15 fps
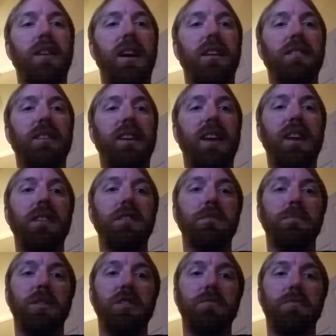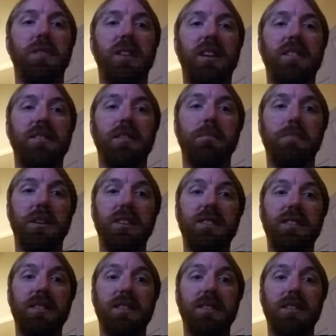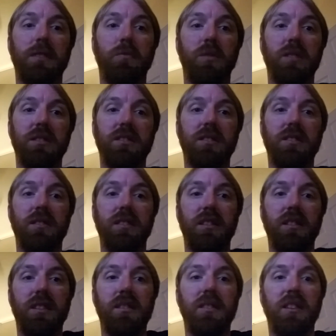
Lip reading: allocate as much money to the buses as I once could.